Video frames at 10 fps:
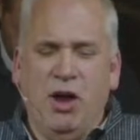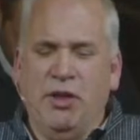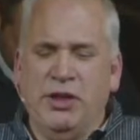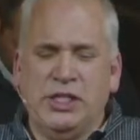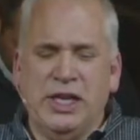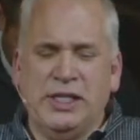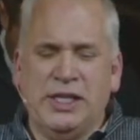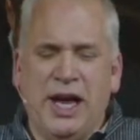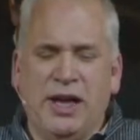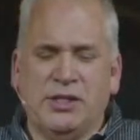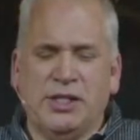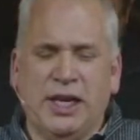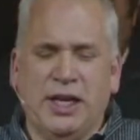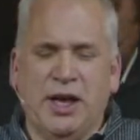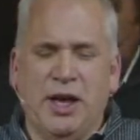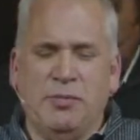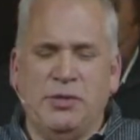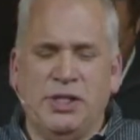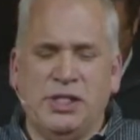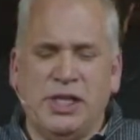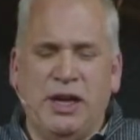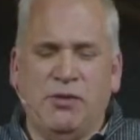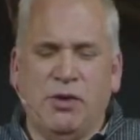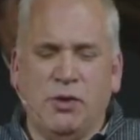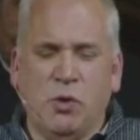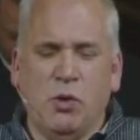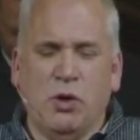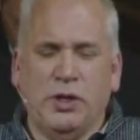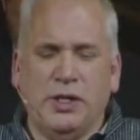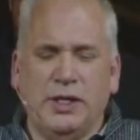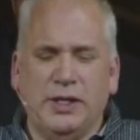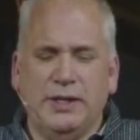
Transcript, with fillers: All the Gentiles can come to the Savior of the world.